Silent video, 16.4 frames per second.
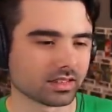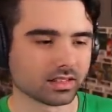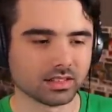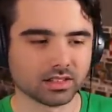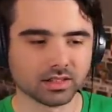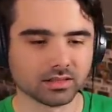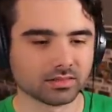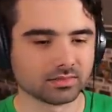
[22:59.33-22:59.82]

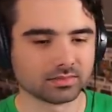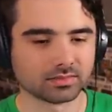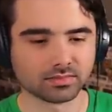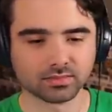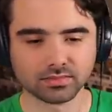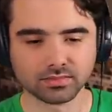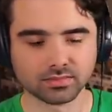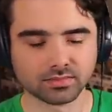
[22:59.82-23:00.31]

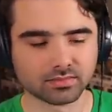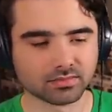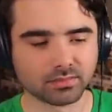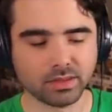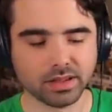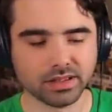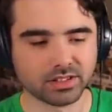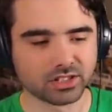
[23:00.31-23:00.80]
Pineapples?
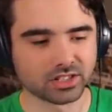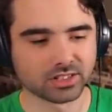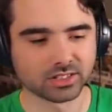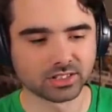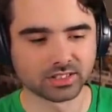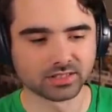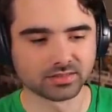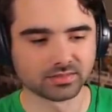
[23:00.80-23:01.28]
Peach. She gets
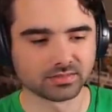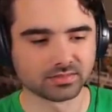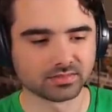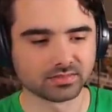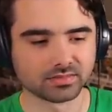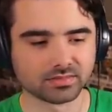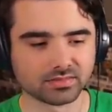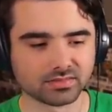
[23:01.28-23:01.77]

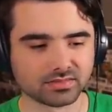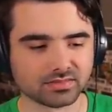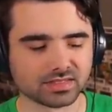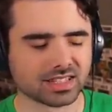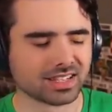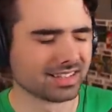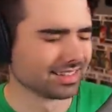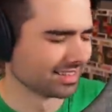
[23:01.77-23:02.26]
cravings.
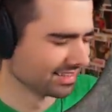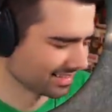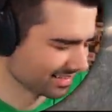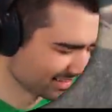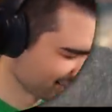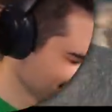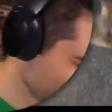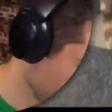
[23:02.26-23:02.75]

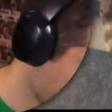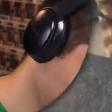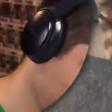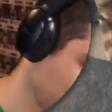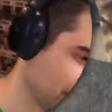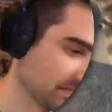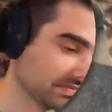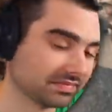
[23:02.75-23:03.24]
Pomegranates?
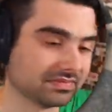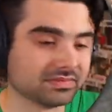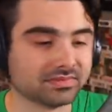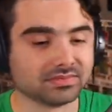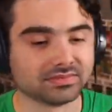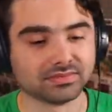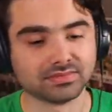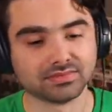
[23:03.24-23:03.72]
She's ordering a
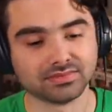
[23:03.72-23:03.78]
fruit